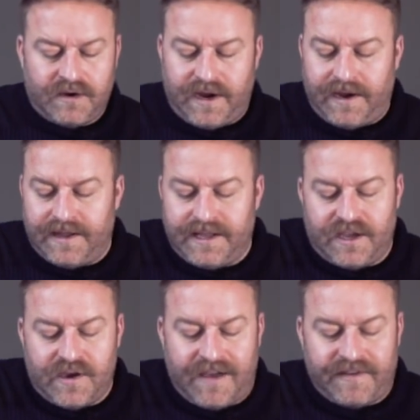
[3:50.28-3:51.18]
Great, and here
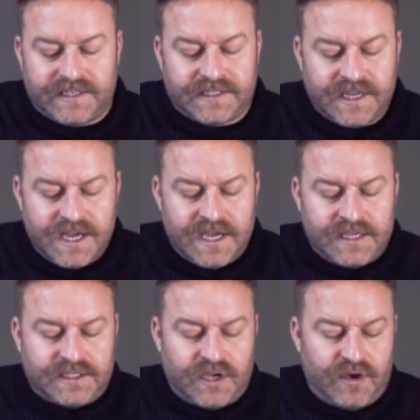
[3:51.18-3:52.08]
you have it.
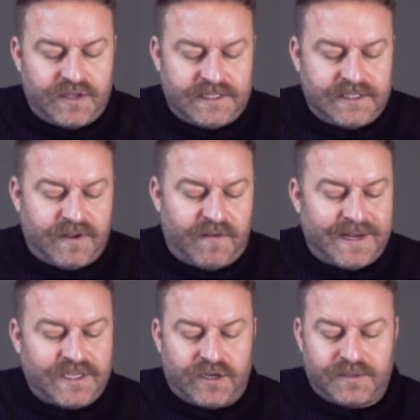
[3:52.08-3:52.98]
So this is one of
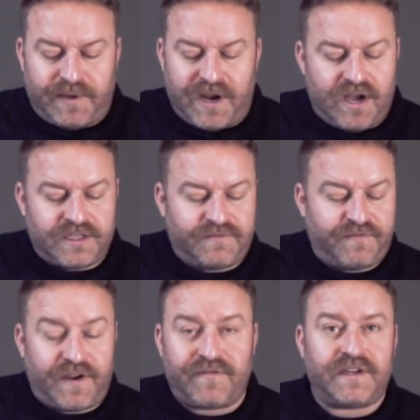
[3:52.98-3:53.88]
my dog Bernard's
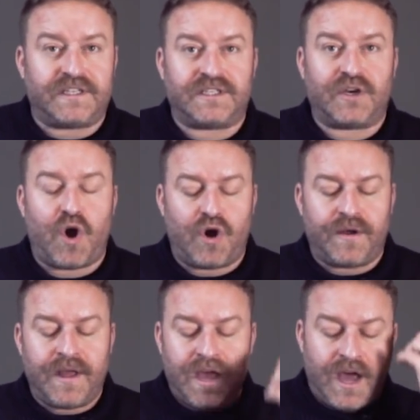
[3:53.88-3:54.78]
favorite
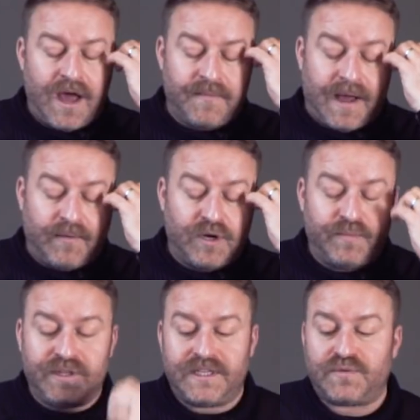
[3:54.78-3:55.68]
Kong. I'm going to
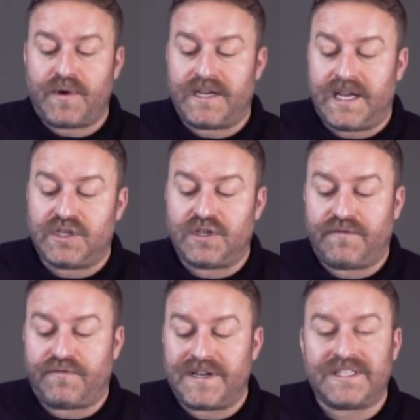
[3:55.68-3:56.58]
put this one into the
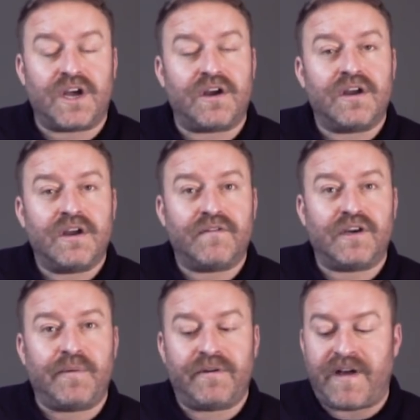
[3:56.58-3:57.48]
freezer for a
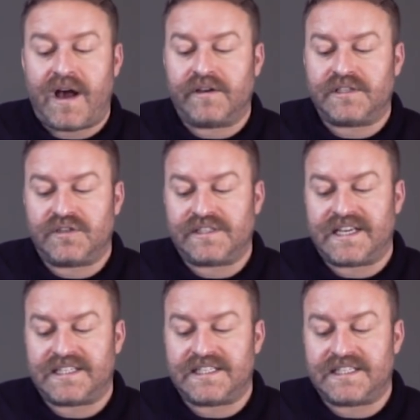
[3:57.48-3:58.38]
couple of hours so it's
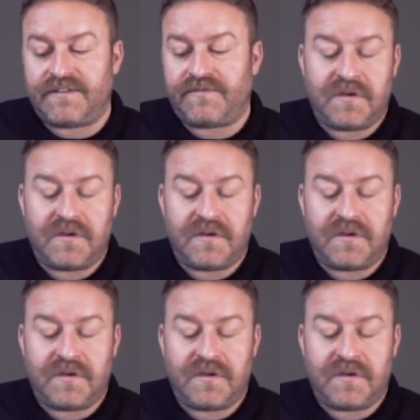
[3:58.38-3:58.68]
nice and stiff.